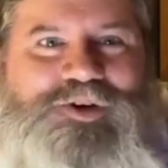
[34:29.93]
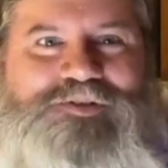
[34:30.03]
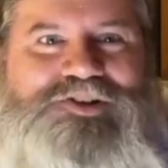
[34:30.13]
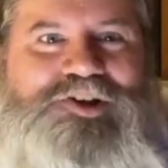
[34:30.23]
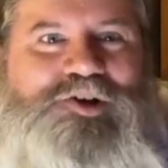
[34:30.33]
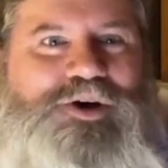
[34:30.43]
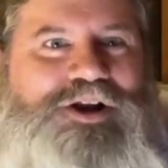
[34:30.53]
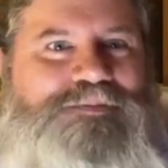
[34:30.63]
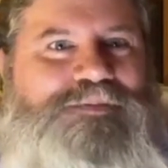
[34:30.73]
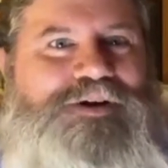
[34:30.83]
Every single one
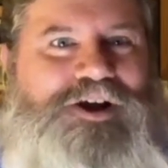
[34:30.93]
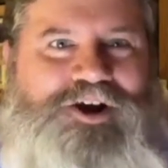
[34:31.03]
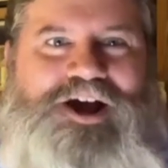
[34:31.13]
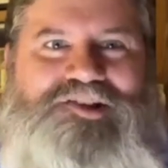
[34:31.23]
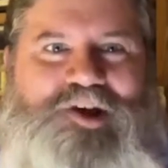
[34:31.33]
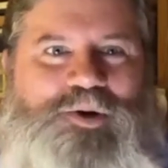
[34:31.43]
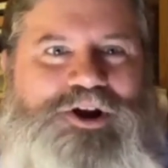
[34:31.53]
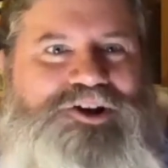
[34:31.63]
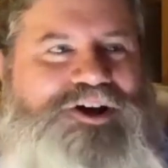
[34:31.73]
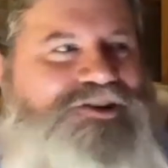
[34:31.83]
of them are guys I want
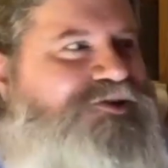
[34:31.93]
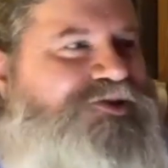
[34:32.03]
to talk to. So.